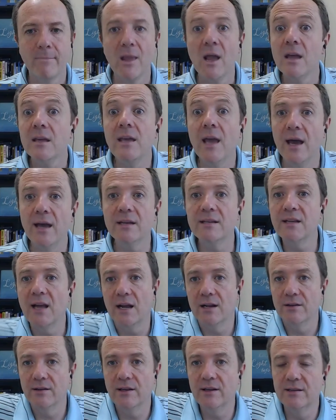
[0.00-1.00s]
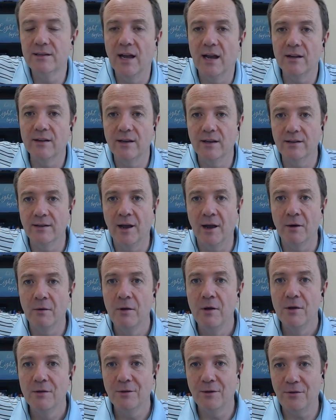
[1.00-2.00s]
Yeah, exactly. Exactly. Now,
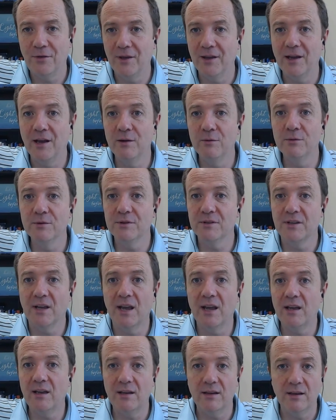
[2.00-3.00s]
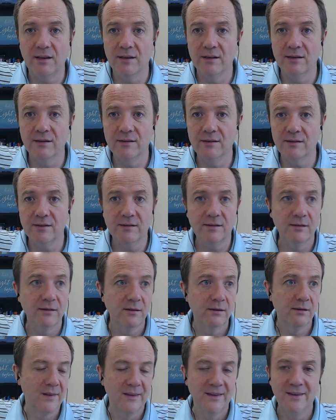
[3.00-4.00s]
the thing I will say is,
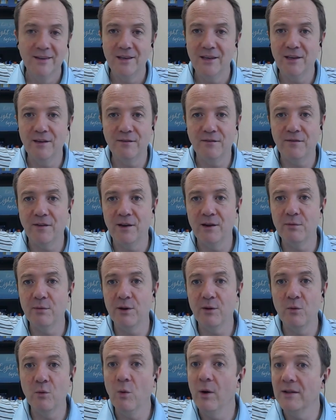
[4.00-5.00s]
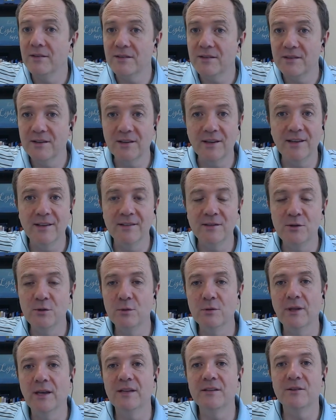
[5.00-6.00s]
if anybody wants to get into
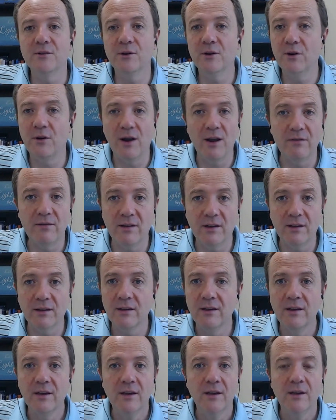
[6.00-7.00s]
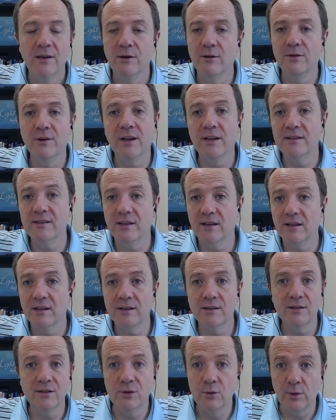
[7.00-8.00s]
laser engraving, you know, the nice thing
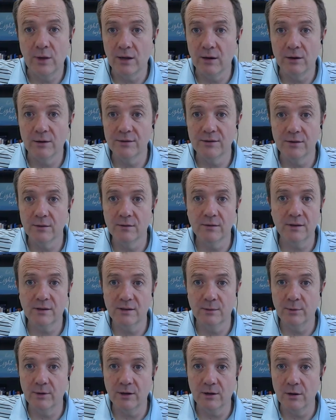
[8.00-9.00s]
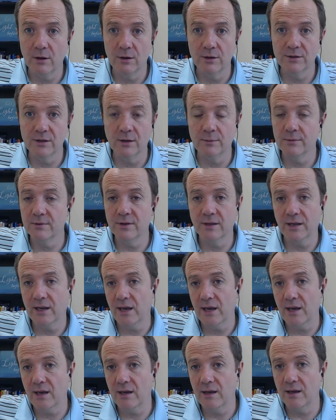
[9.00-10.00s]
is you can also, like, somebody calls up and is like,
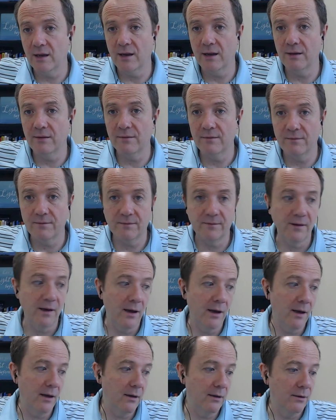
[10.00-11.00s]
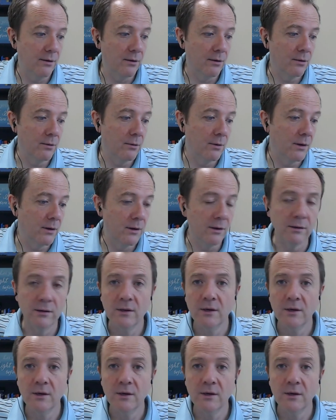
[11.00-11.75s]
hey, I've got, you know, uh,